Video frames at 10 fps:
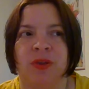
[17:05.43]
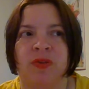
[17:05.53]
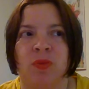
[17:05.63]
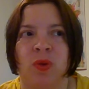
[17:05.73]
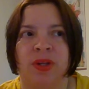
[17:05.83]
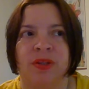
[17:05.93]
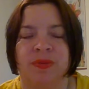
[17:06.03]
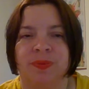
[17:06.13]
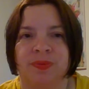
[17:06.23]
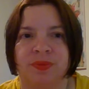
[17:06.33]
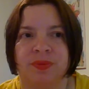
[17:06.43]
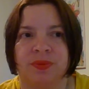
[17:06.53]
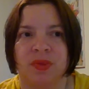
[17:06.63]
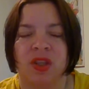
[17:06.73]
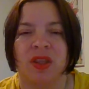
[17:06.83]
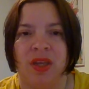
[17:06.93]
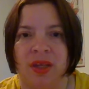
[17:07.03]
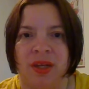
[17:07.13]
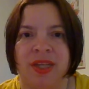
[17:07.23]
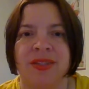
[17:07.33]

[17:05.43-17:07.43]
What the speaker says: of more thinking.